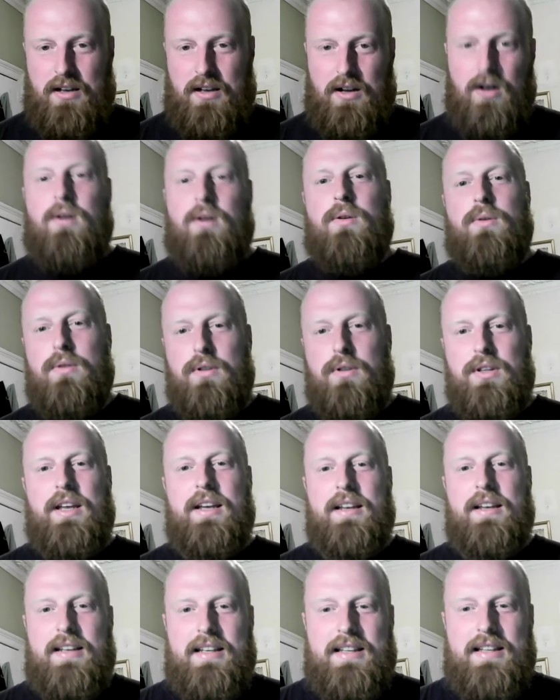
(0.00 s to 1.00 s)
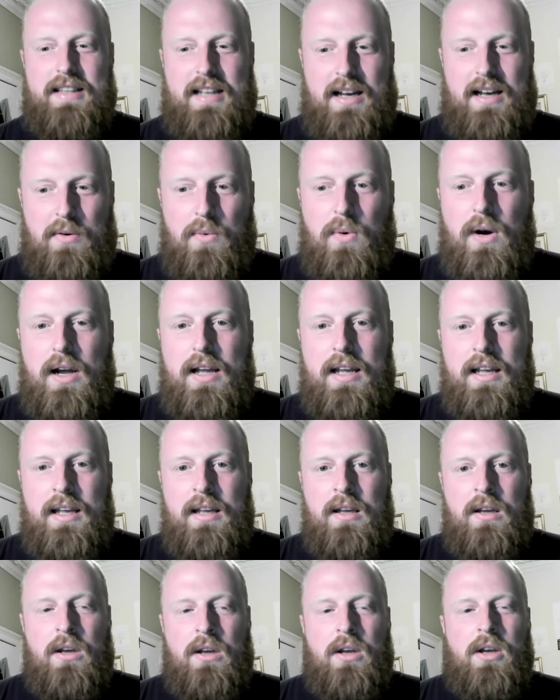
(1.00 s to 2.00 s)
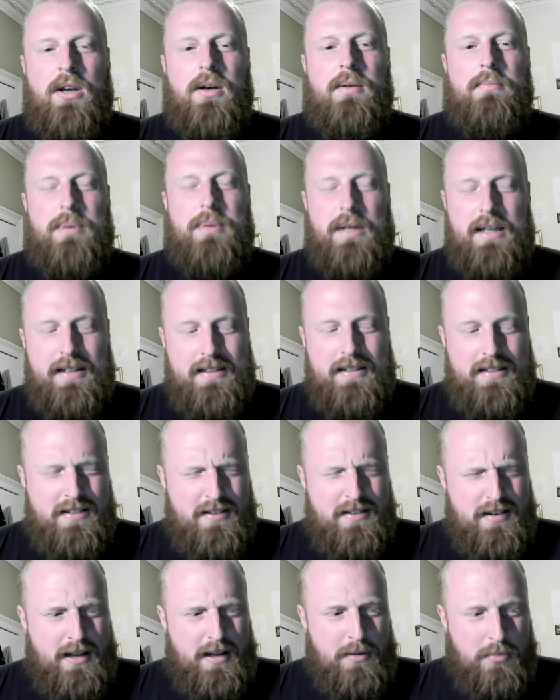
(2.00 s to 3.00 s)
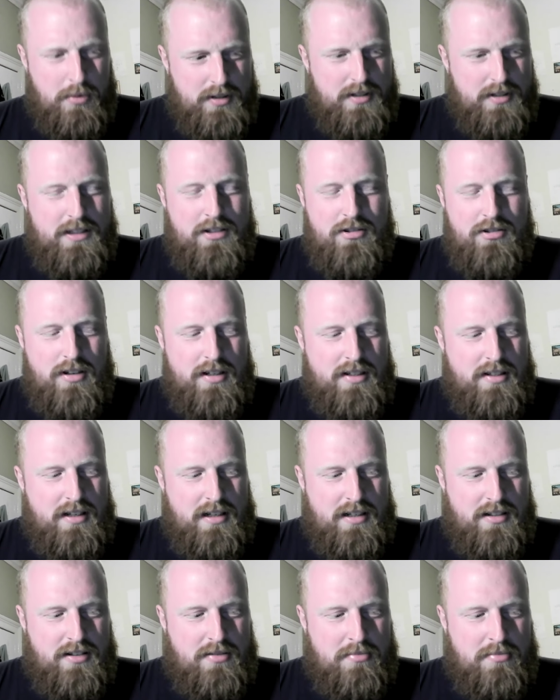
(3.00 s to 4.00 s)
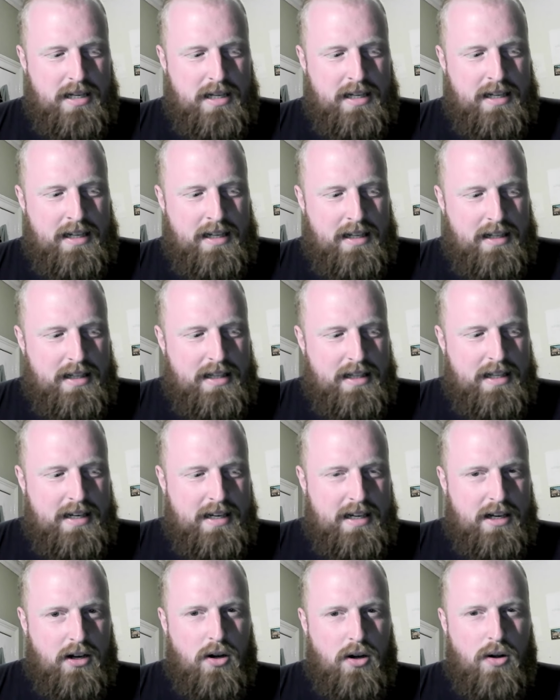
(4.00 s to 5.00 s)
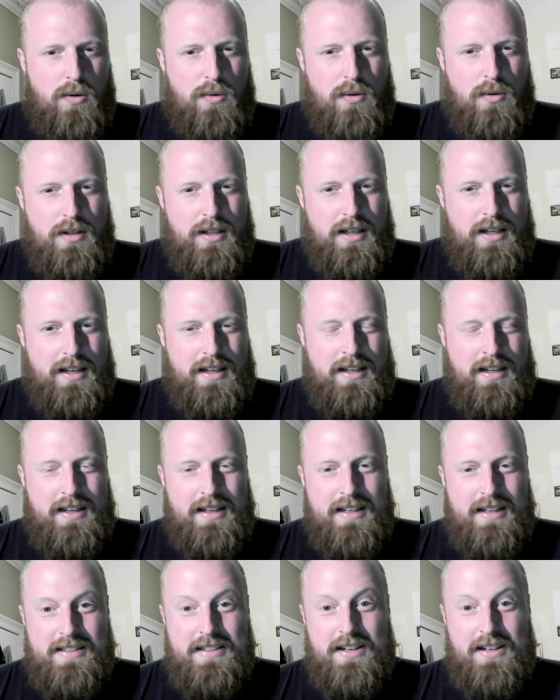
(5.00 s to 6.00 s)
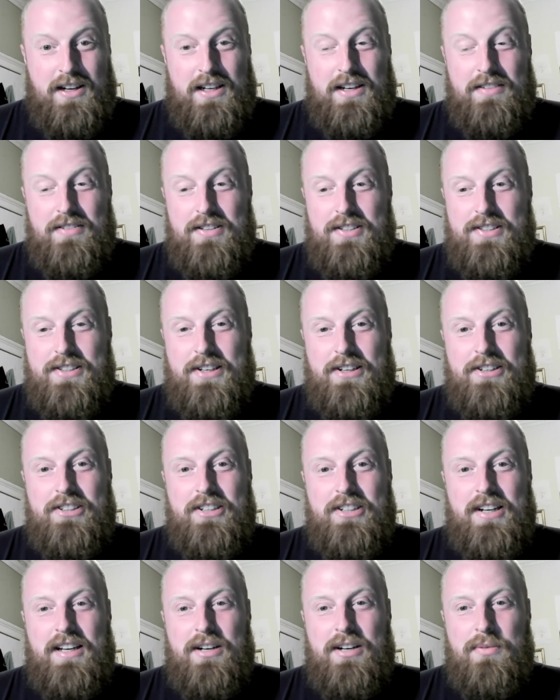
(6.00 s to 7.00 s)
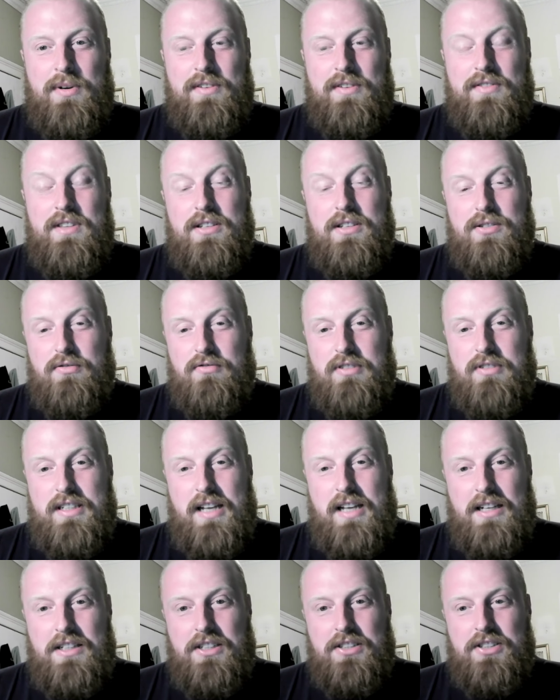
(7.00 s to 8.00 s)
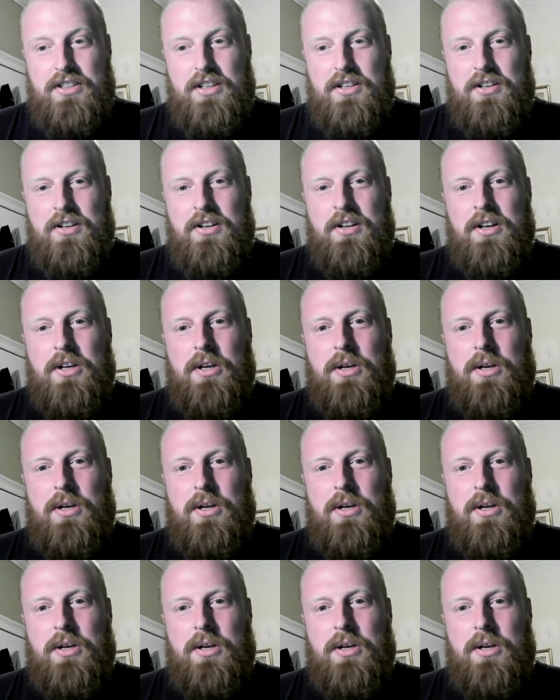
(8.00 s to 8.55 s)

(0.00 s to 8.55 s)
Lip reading: hold it in that way. But it was interesting to me that holding is kind of associated with this, or retention.